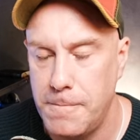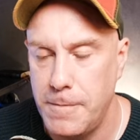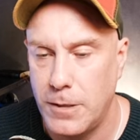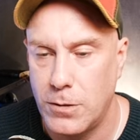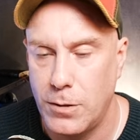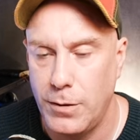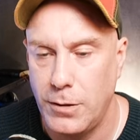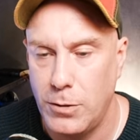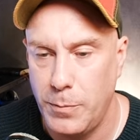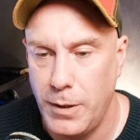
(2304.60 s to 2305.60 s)
It's going
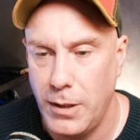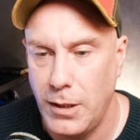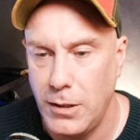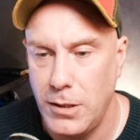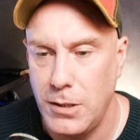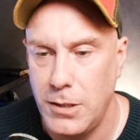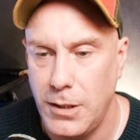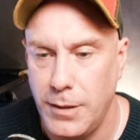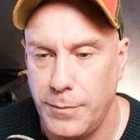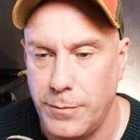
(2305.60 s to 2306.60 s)
to be
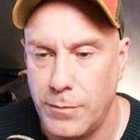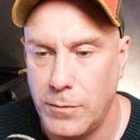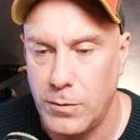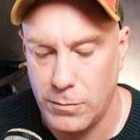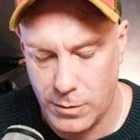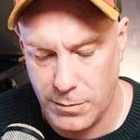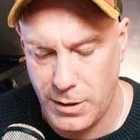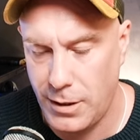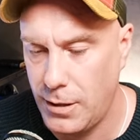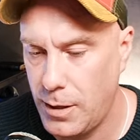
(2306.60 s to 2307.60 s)
etc. What was
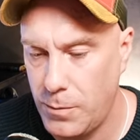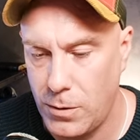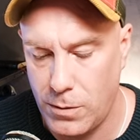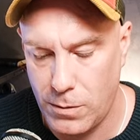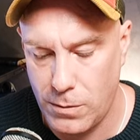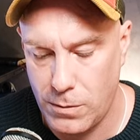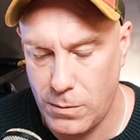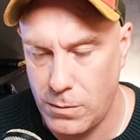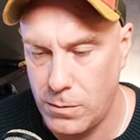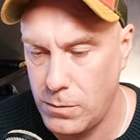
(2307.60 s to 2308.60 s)
it?
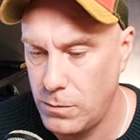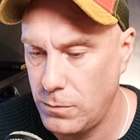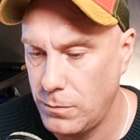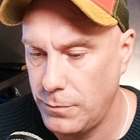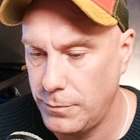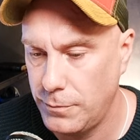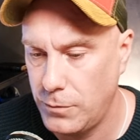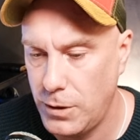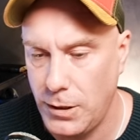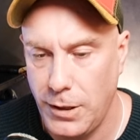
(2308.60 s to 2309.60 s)
MOTD,
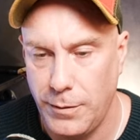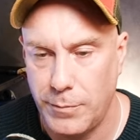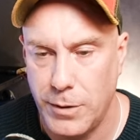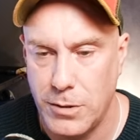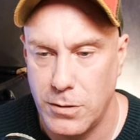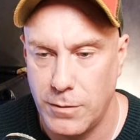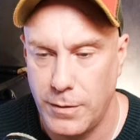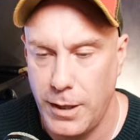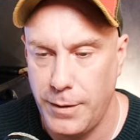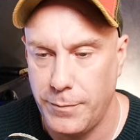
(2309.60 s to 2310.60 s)
message of
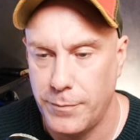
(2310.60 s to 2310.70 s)
the day.